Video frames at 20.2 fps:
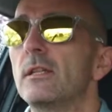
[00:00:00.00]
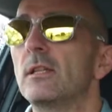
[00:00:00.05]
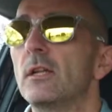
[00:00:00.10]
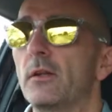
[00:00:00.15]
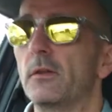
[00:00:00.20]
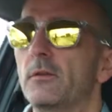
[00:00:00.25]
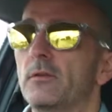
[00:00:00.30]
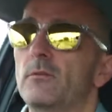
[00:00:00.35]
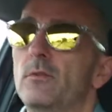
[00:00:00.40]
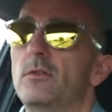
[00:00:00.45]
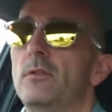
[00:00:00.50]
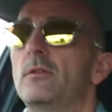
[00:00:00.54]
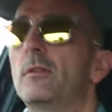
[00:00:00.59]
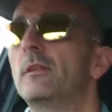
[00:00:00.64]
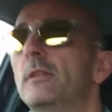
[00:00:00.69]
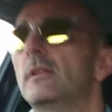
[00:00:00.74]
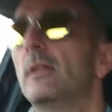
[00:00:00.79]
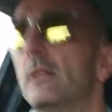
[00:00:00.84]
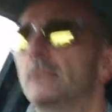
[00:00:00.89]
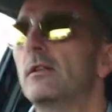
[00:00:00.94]

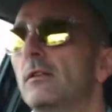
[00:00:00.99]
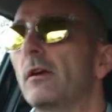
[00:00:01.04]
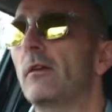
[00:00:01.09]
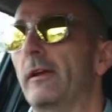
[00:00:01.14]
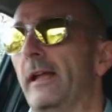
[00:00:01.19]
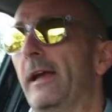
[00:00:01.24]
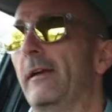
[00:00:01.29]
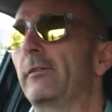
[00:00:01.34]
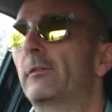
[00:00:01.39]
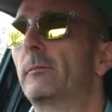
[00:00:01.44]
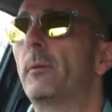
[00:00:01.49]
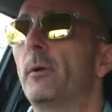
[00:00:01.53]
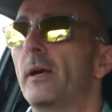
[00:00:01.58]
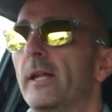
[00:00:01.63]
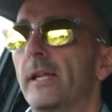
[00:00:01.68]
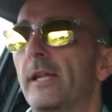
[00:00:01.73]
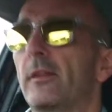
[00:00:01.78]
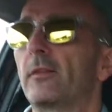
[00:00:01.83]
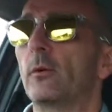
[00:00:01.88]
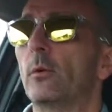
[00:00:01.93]
You don't have to put
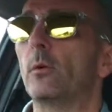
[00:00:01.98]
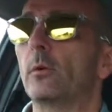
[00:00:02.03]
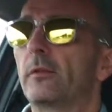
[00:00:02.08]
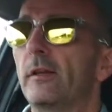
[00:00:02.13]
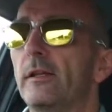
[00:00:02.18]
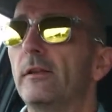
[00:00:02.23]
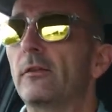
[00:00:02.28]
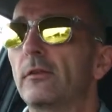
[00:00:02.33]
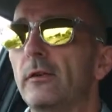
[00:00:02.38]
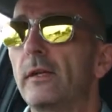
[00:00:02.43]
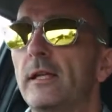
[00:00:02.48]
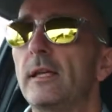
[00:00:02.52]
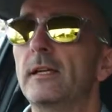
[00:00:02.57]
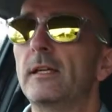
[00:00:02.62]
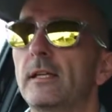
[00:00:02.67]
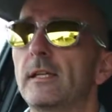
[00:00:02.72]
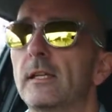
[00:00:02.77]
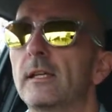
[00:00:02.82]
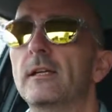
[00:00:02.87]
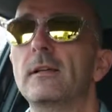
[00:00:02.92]
any thought into it,
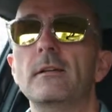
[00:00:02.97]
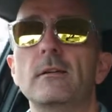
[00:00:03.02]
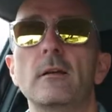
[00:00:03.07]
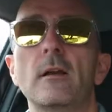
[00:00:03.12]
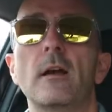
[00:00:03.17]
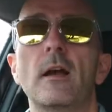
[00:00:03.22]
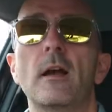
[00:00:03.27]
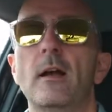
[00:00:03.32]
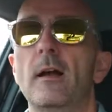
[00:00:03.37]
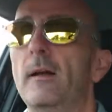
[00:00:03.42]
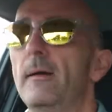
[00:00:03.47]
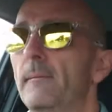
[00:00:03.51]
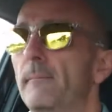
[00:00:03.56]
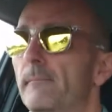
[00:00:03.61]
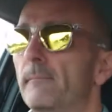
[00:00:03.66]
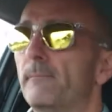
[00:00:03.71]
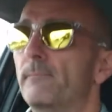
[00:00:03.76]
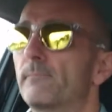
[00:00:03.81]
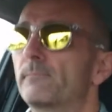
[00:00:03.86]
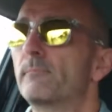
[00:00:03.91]
you
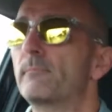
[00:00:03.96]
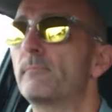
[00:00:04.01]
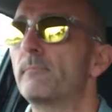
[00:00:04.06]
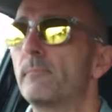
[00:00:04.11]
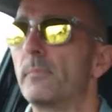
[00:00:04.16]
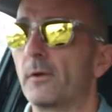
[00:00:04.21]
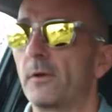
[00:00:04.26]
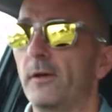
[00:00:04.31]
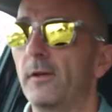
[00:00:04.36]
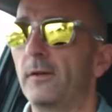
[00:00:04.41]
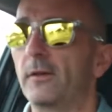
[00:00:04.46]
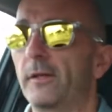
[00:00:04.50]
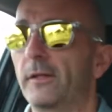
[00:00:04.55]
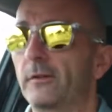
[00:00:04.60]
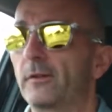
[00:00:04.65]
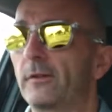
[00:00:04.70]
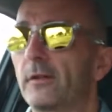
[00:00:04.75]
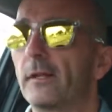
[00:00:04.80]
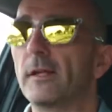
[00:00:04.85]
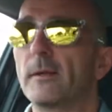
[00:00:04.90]
know, but I like
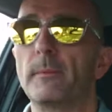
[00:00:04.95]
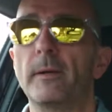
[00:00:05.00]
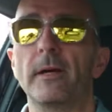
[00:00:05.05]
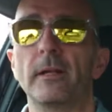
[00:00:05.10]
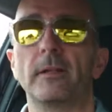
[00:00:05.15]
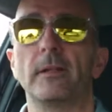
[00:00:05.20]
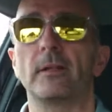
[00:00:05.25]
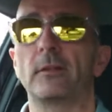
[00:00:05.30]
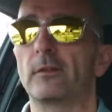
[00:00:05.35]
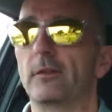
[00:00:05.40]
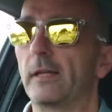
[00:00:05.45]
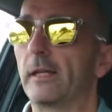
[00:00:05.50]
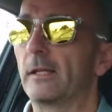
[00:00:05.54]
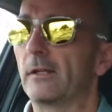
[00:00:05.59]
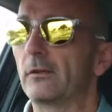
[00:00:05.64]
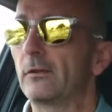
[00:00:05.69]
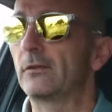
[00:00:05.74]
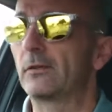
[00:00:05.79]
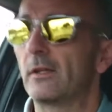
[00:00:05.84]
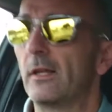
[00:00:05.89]
to think about these
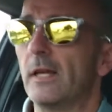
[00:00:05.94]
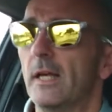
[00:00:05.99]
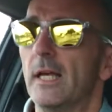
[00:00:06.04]
things.